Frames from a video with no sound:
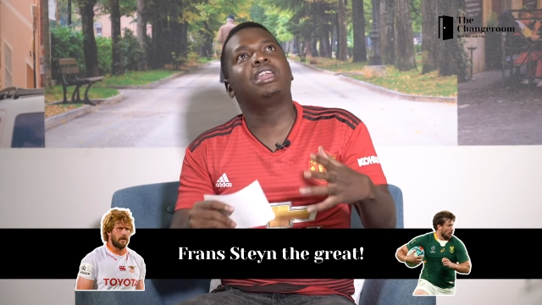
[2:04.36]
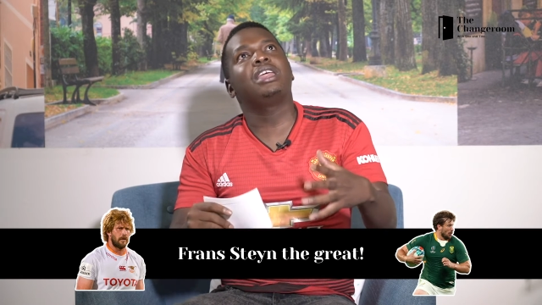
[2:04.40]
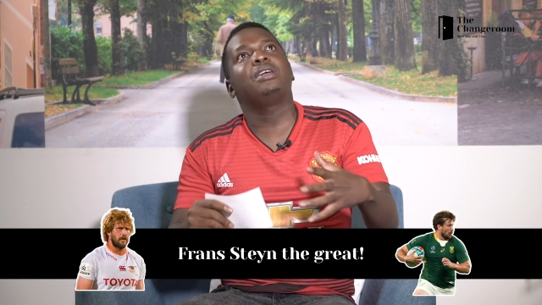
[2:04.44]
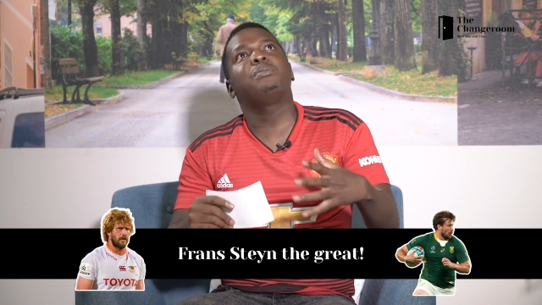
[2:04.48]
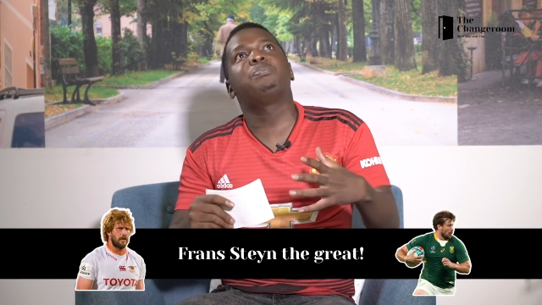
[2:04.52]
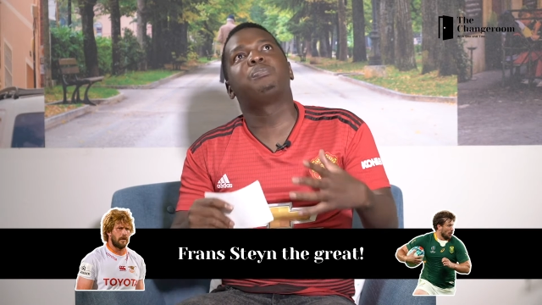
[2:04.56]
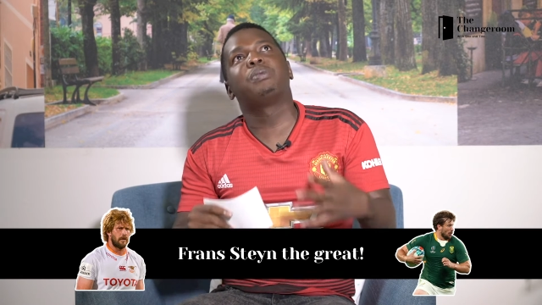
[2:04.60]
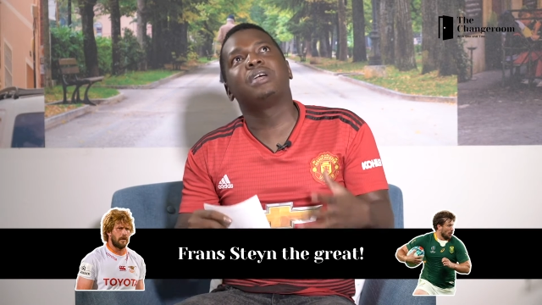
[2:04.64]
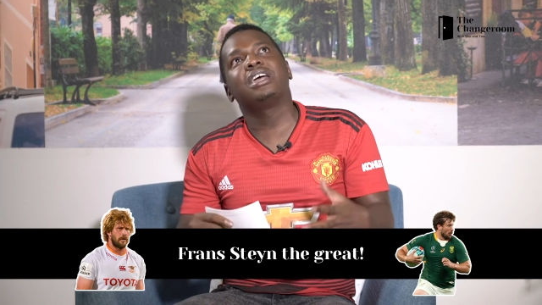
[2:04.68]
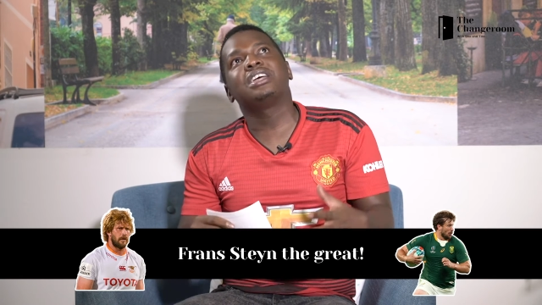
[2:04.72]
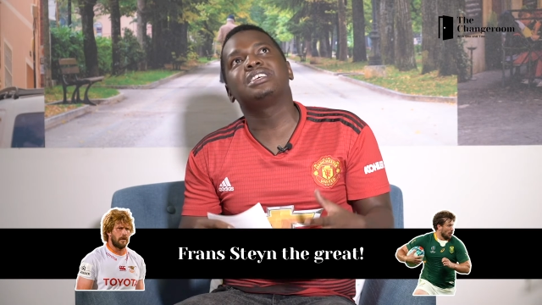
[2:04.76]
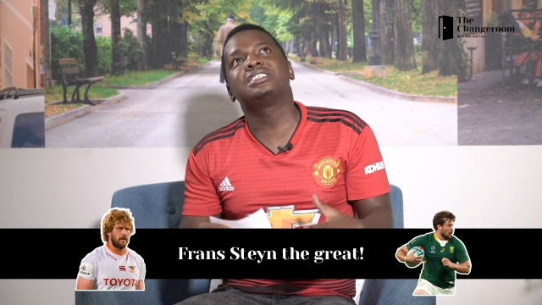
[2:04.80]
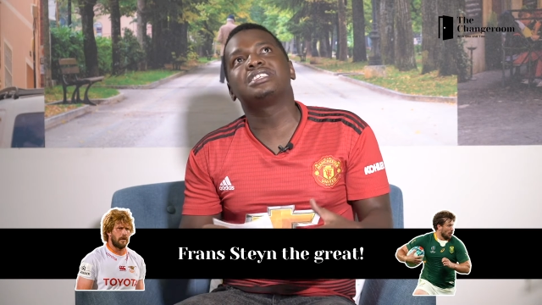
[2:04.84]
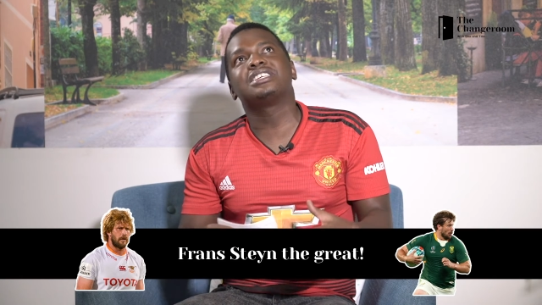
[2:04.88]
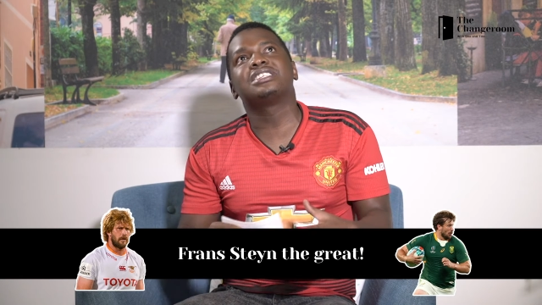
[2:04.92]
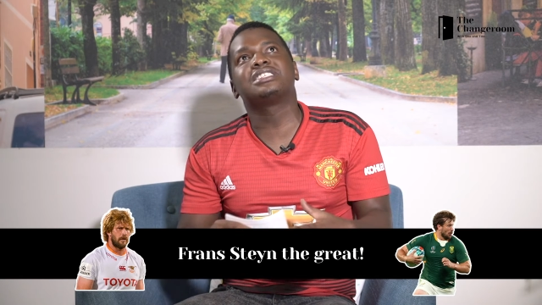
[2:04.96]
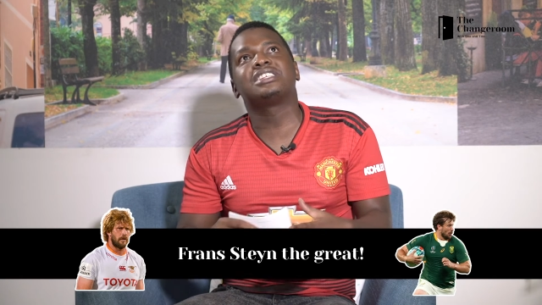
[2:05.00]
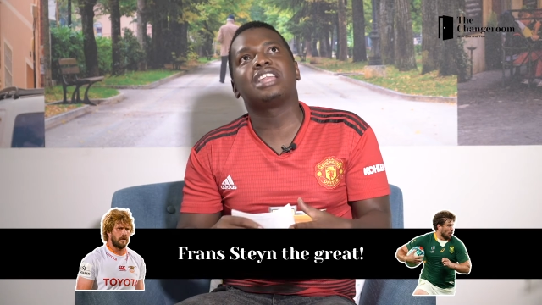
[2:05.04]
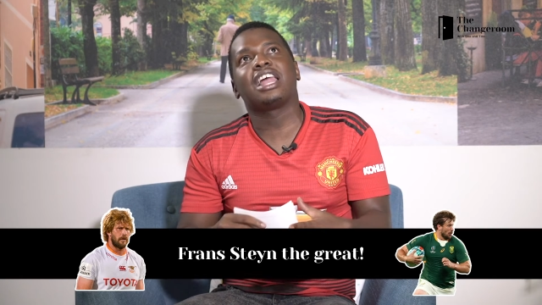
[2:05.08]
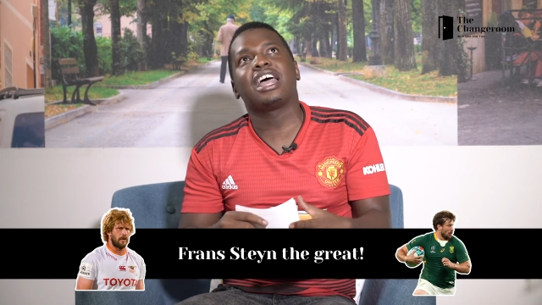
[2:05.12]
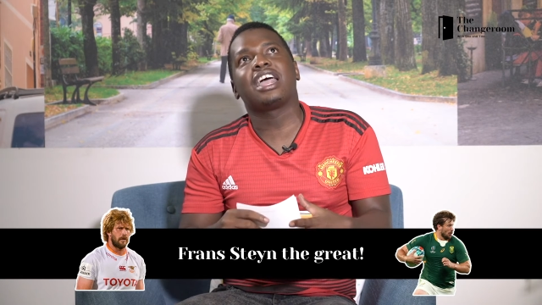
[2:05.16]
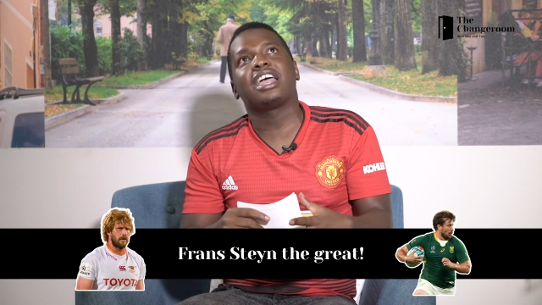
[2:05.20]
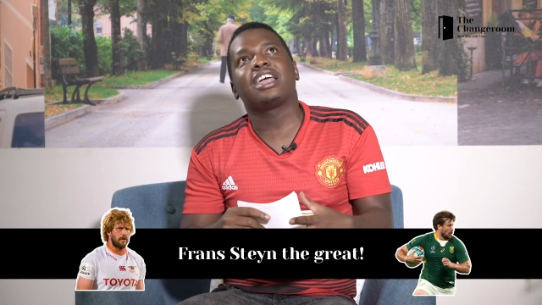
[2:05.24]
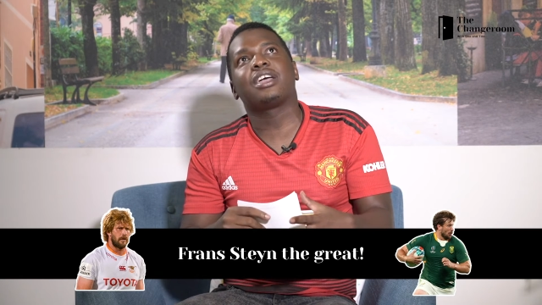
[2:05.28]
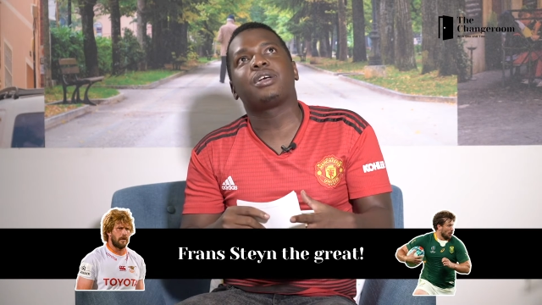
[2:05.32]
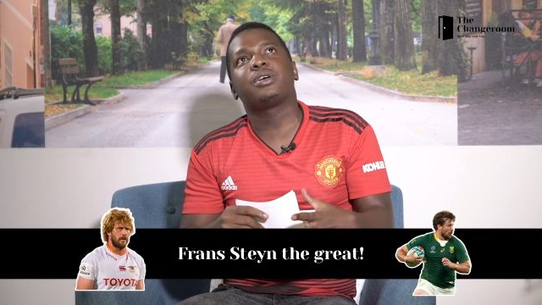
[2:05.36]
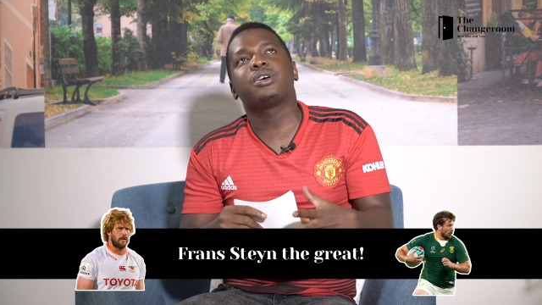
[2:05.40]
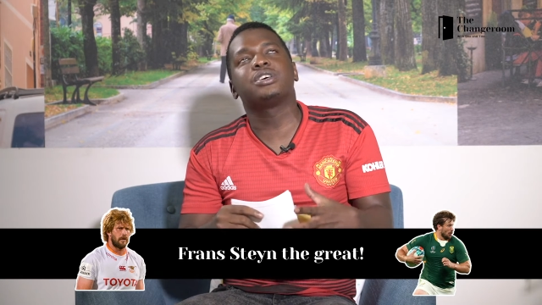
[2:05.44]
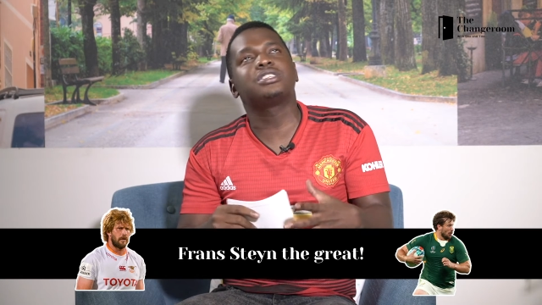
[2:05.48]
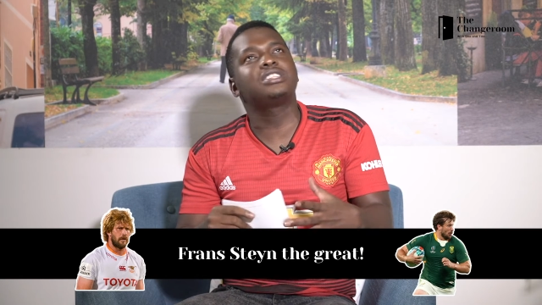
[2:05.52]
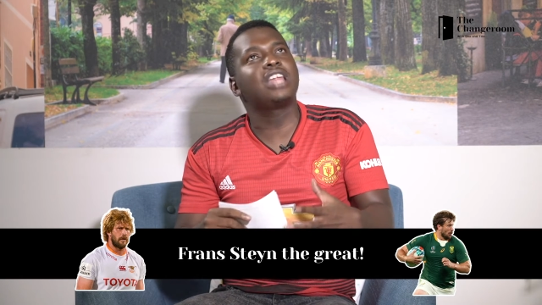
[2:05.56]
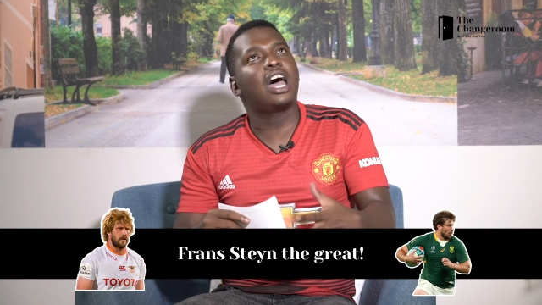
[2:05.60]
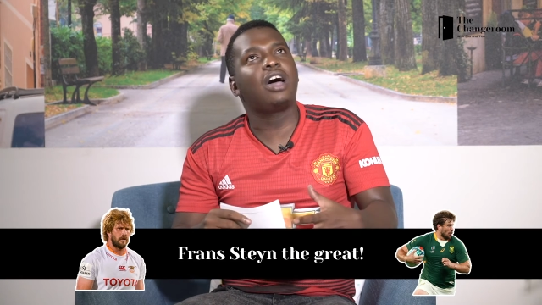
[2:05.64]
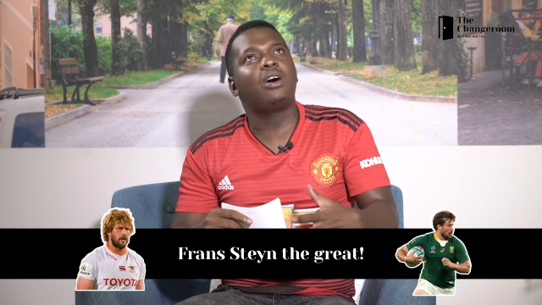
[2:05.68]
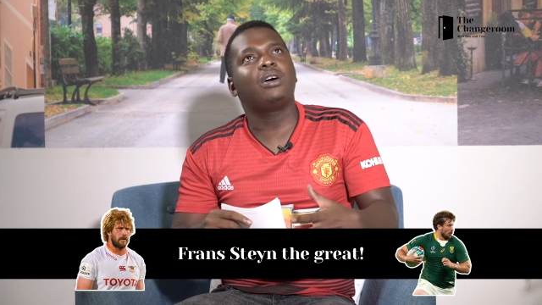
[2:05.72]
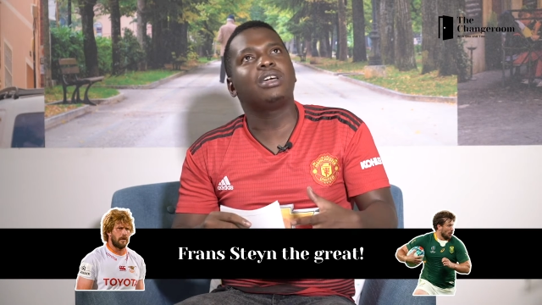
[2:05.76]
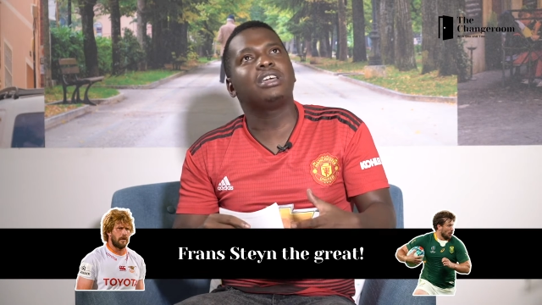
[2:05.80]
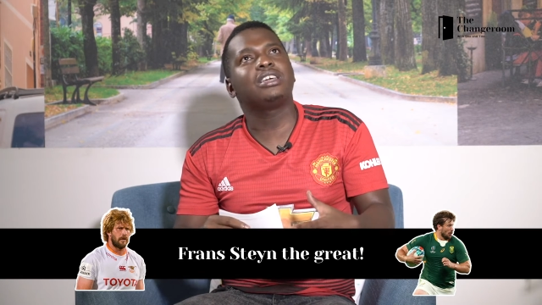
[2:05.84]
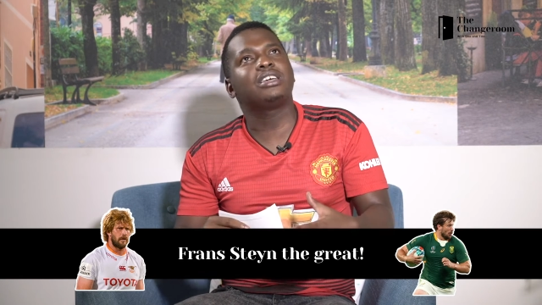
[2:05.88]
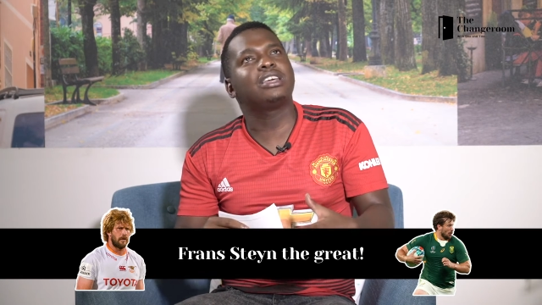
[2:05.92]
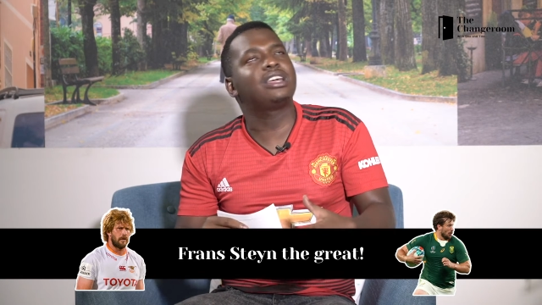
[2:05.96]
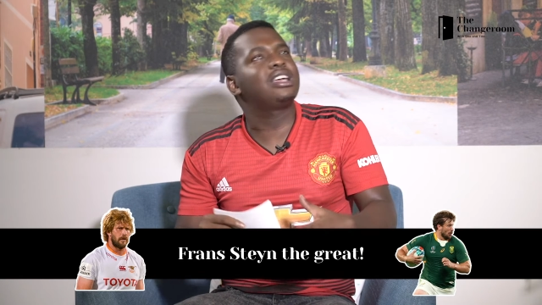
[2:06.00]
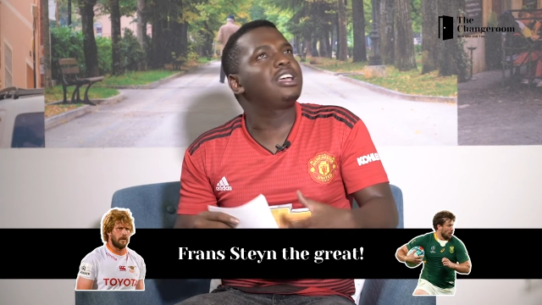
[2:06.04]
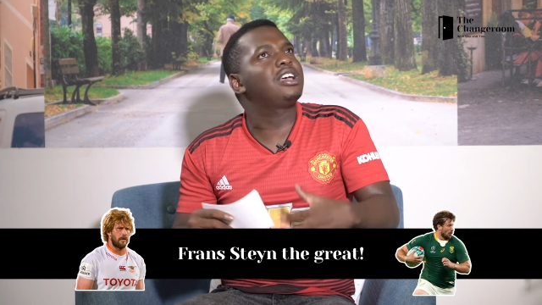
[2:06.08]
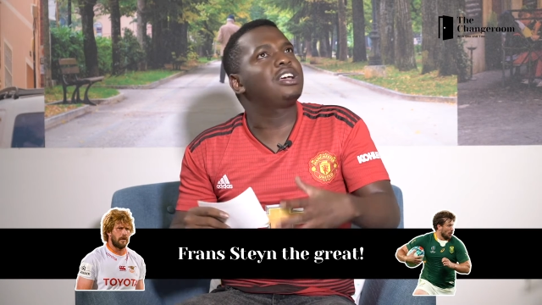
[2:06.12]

what he brings is like, because now he.